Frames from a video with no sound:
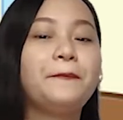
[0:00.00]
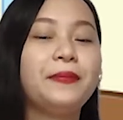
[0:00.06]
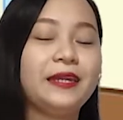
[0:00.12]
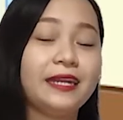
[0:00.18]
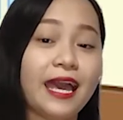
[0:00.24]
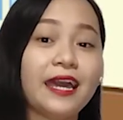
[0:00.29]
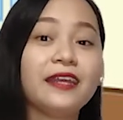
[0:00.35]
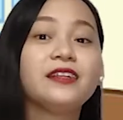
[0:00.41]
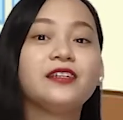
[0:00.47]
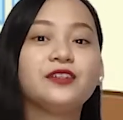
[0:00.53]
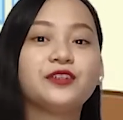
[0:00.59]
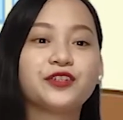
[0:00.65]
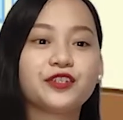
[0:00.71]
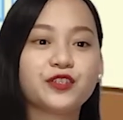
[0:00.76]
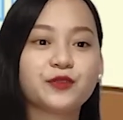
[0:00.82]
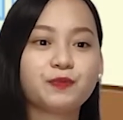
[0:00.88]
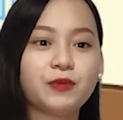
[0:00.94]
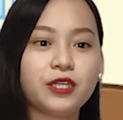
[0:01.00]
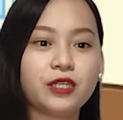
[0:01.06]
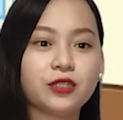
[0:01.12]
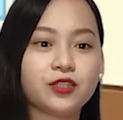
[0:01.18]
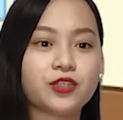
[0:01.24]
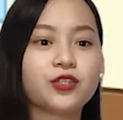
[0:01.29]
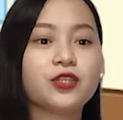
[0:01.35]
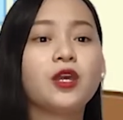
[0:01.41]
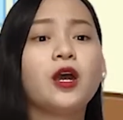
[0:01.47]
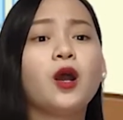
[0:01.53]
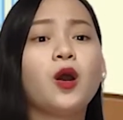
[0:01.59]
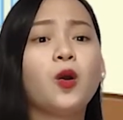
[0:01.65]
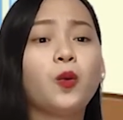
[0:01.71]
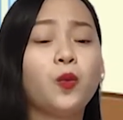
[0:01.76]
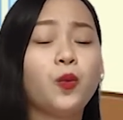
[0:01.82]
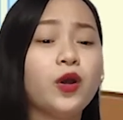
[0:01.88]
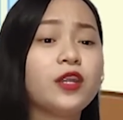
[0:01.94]
Planning your
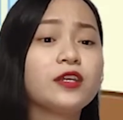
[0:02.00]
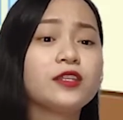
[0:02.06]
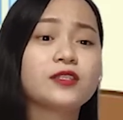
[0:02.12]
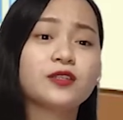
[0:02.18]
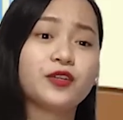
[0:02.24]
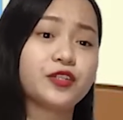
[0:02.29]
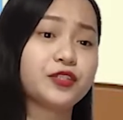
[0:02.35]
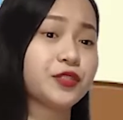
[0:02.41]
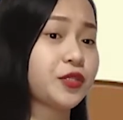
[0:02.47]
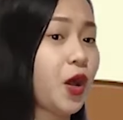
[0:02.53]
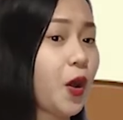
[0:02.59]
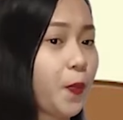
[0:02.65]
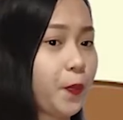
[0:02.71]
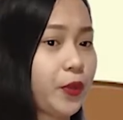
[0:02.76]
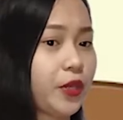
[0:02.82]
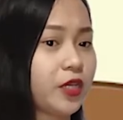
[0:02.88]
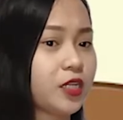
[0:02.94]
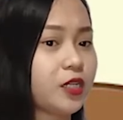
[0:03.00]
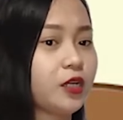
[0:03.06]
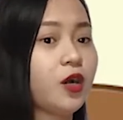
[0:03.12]
speech. What is your topic?